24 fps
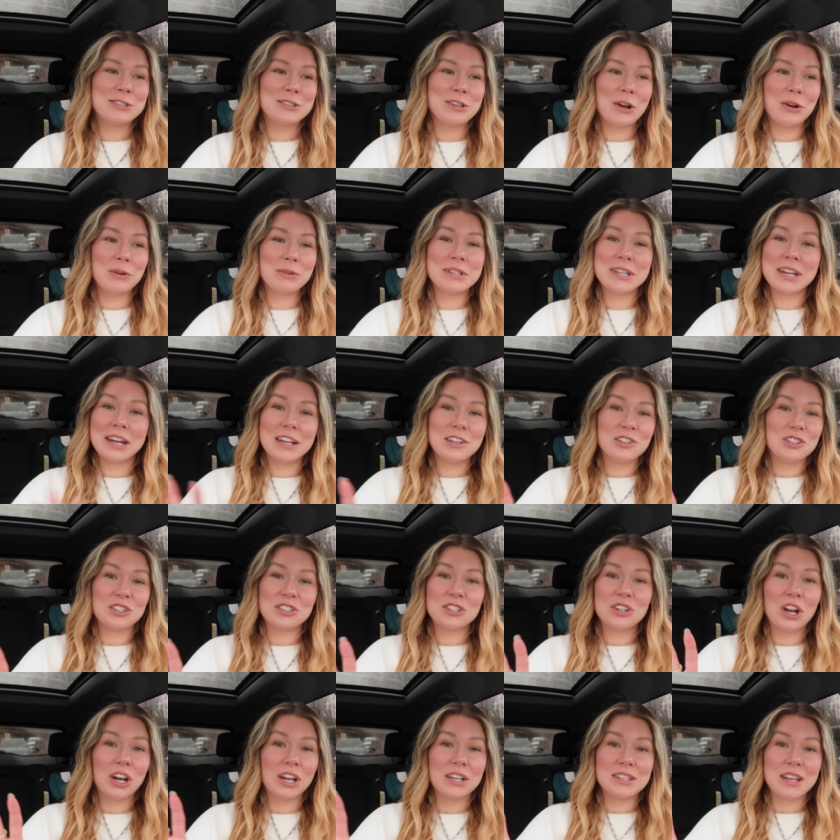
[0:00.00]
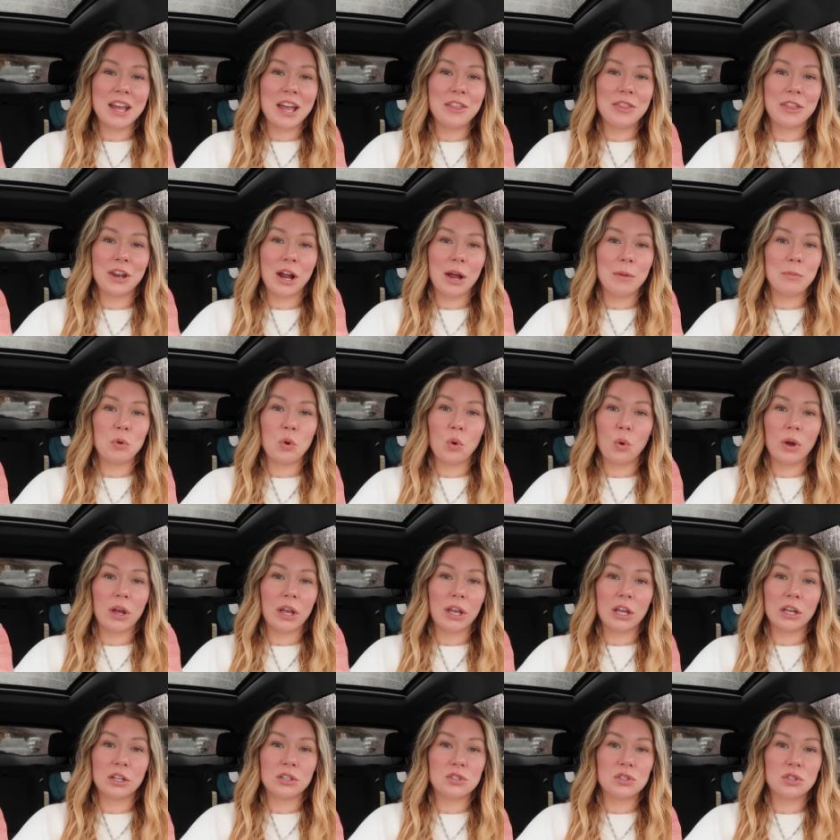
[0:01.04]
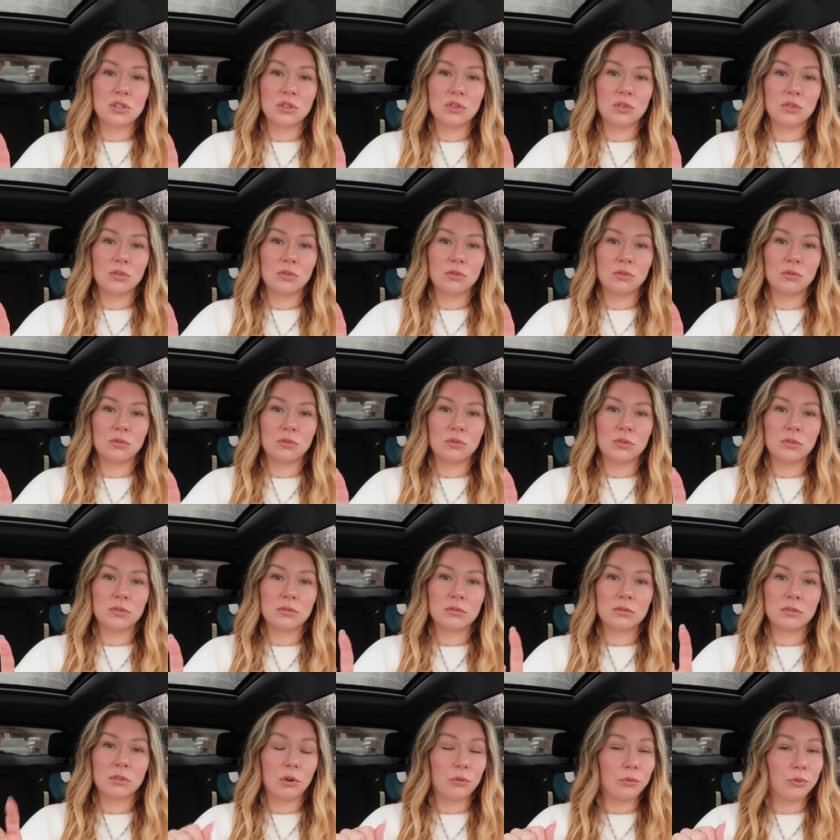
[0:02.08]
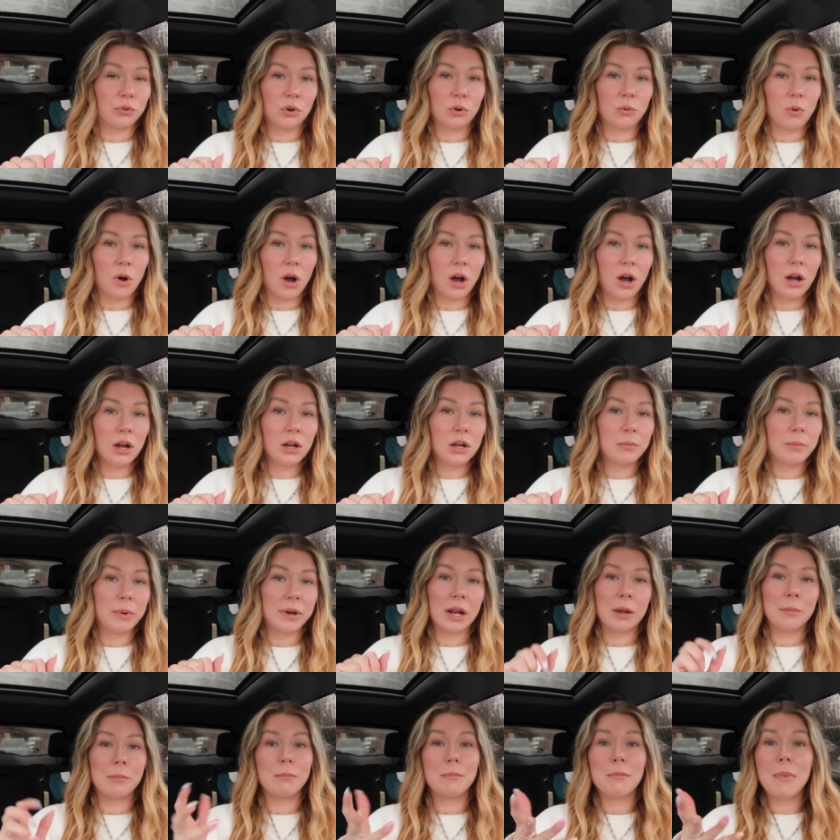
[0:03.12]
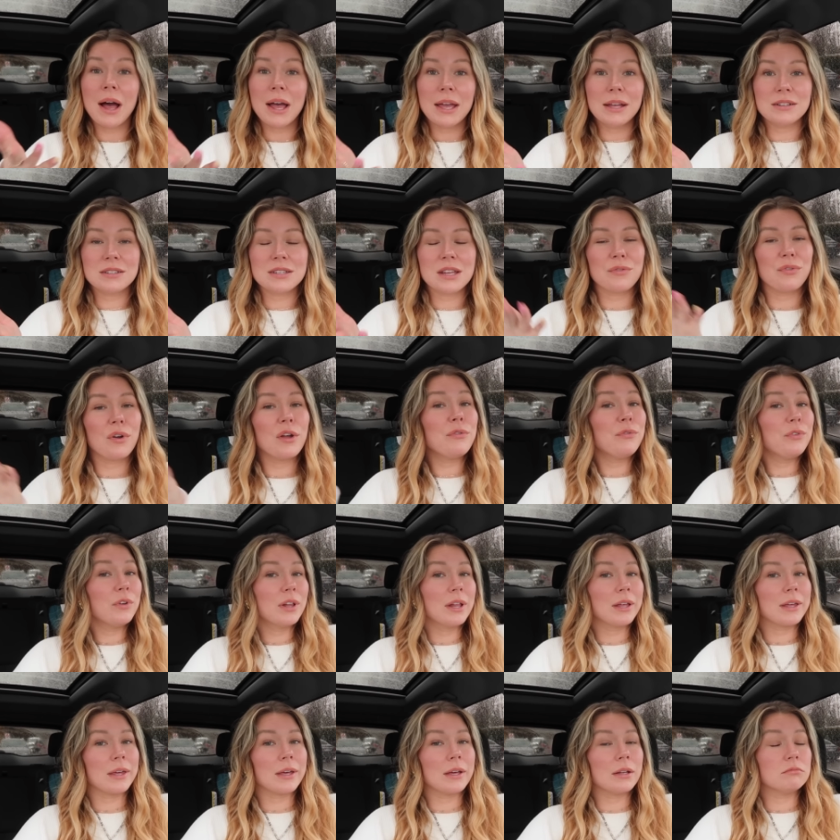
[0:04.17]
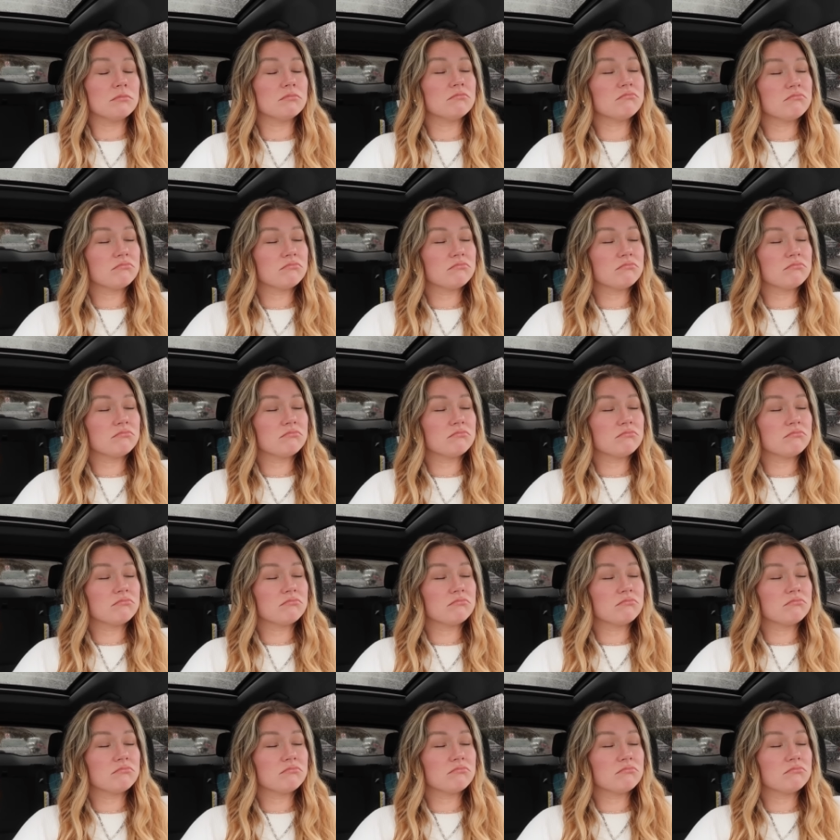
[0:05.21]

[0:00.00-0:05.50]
so today's just not a day that I'm going to go for a walk, but I might, if I feel like it,